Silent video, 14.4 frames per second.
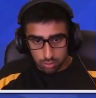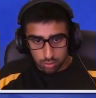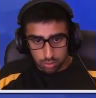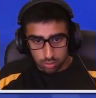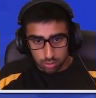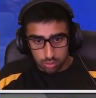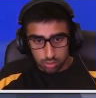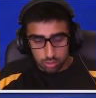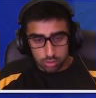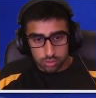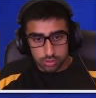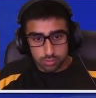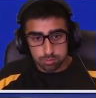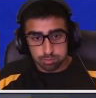
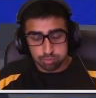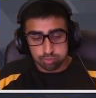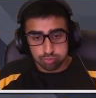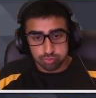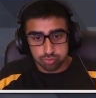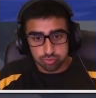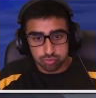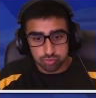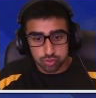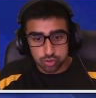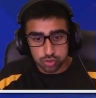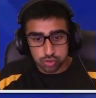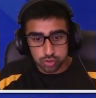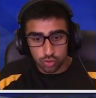
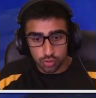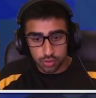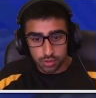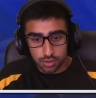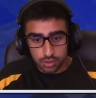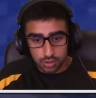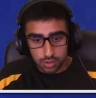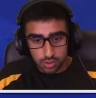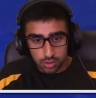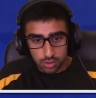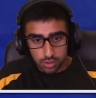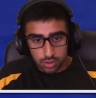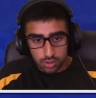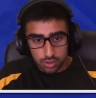
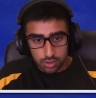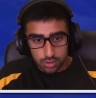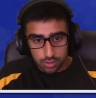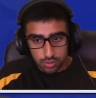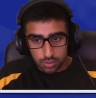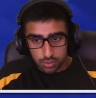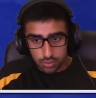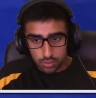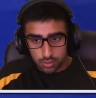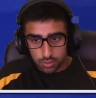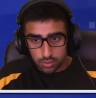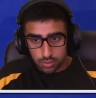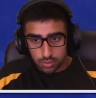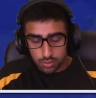
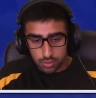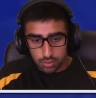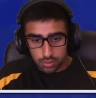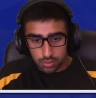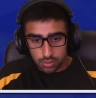[no speech]